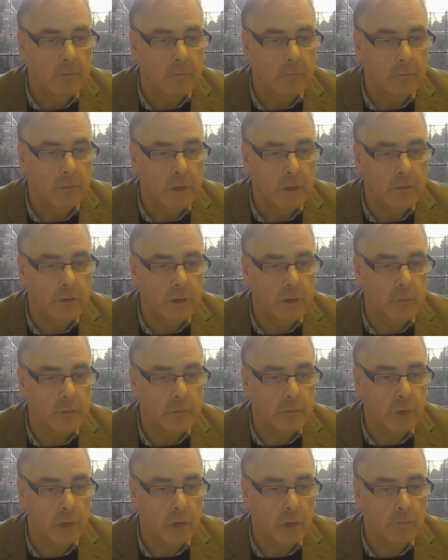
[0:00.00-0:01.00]
in terms
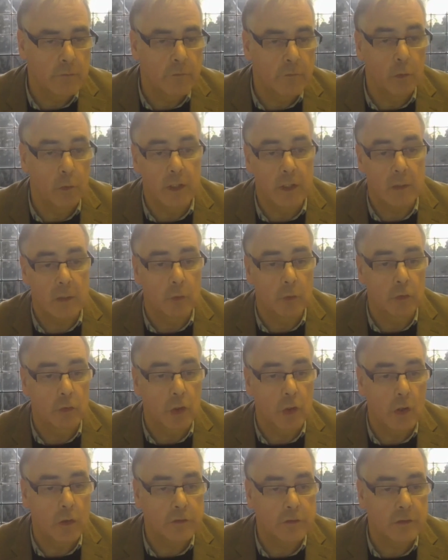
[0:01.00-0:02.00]
of you can leave your name or
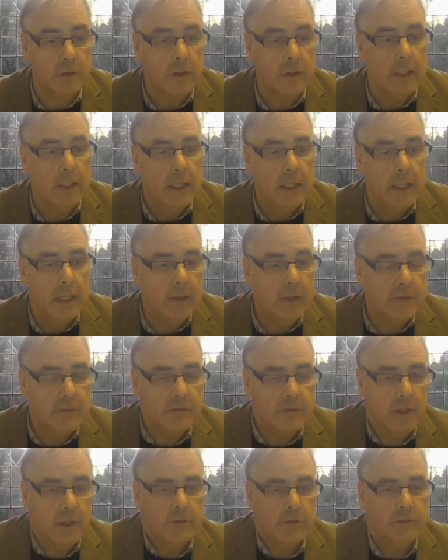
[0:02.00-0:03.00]
not, and
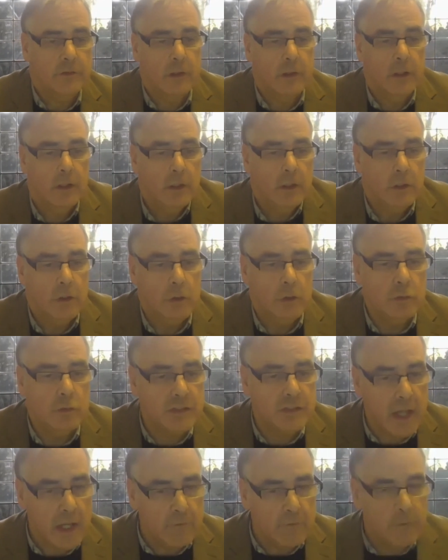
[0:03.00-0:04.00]
says, you
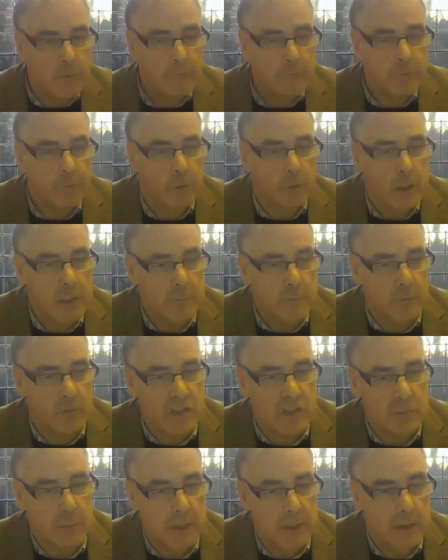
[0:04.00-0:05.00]
said that freedom of
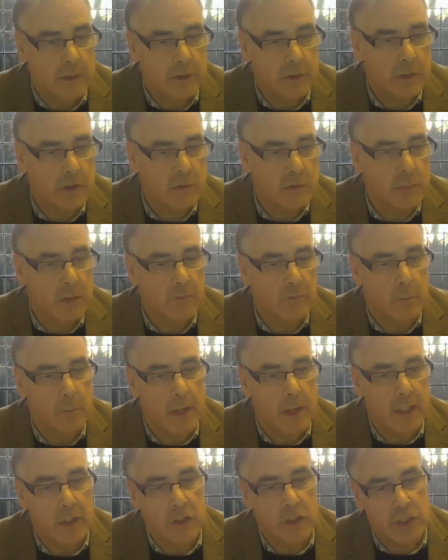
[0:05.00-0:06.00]
speech has been the
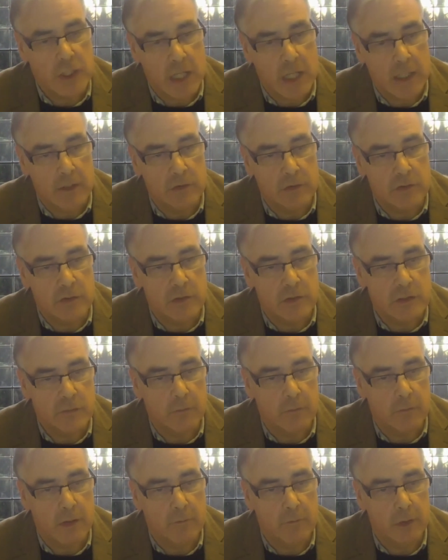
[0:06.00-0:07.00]
main change since the
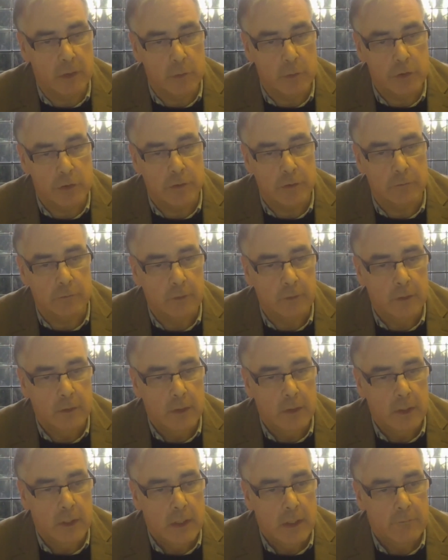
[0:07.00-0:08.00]
revolution.
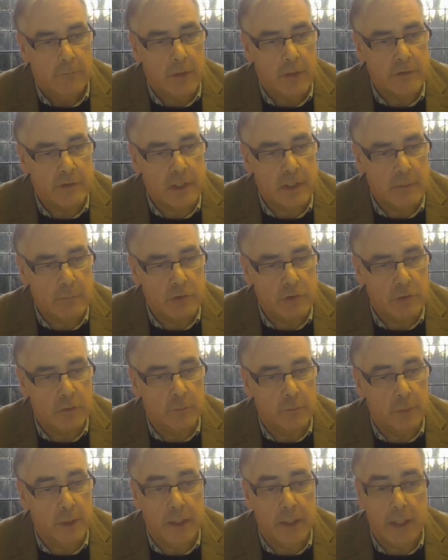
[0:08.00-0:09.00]
There seems to
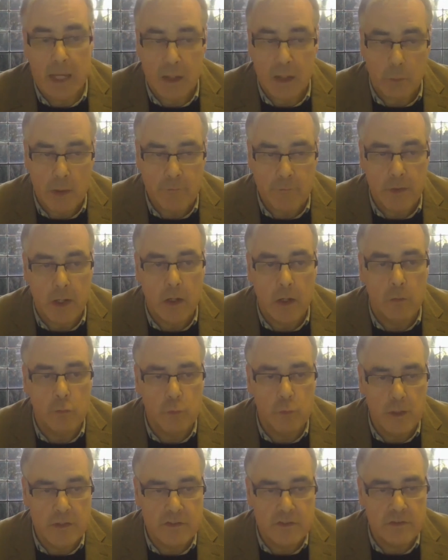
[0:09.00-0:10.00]
have been, however, a
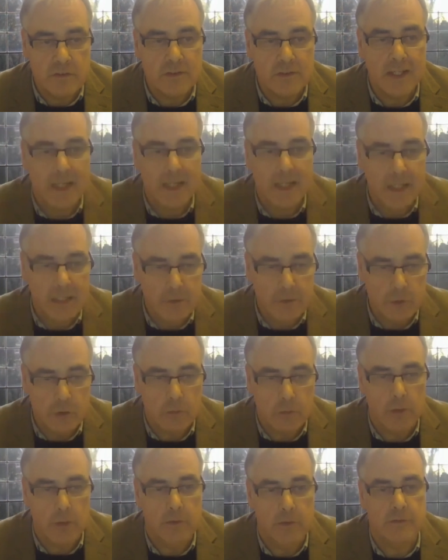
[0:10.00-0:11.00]
recent
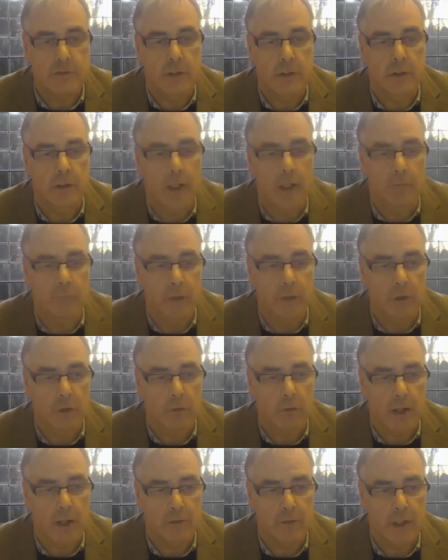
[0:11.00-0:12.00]
increase in government
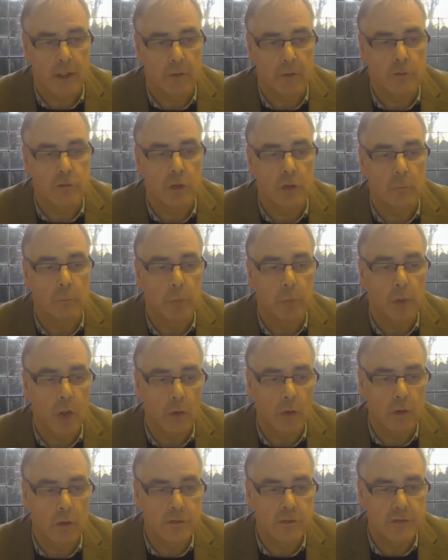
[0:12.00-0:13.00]
crackdowns on
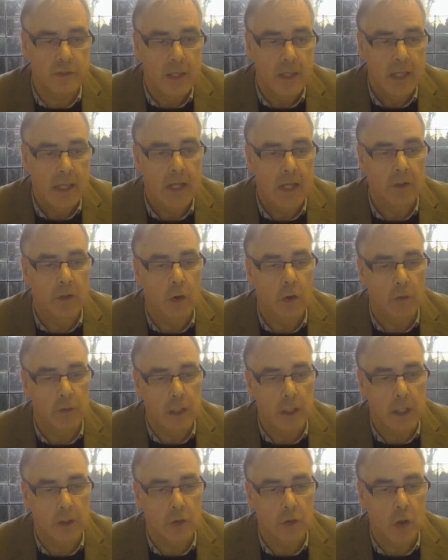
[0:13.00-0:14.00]
bloggers and
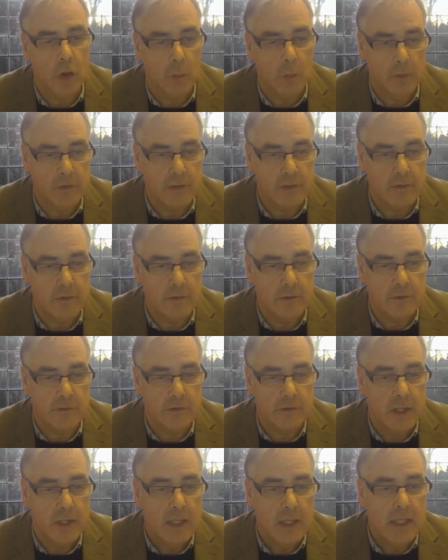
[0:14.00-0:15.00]
online
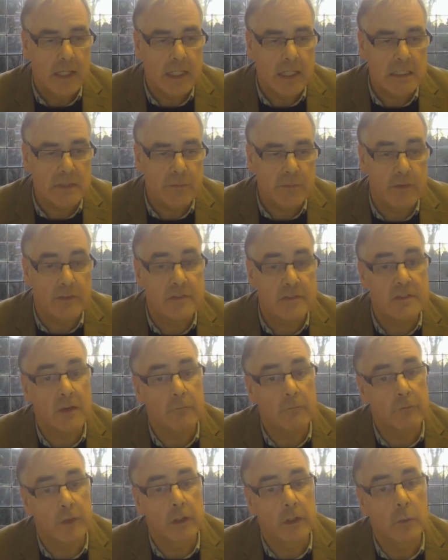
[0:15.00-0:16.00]
commentators. Is this
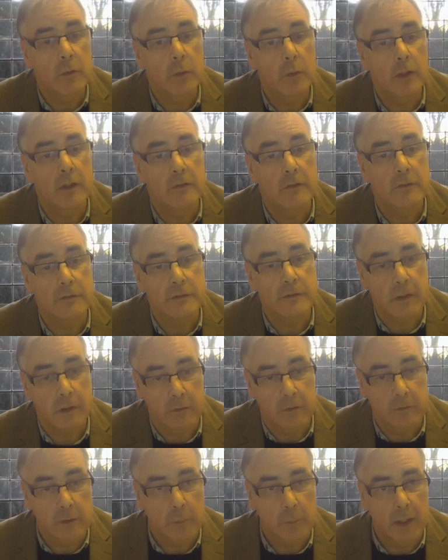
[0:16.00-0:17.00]
something you are
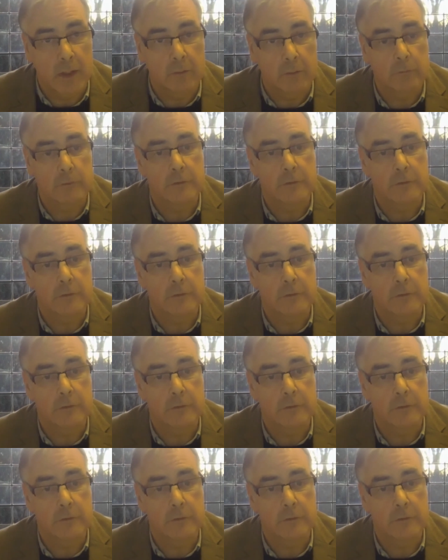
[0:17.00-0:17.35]
concerned about?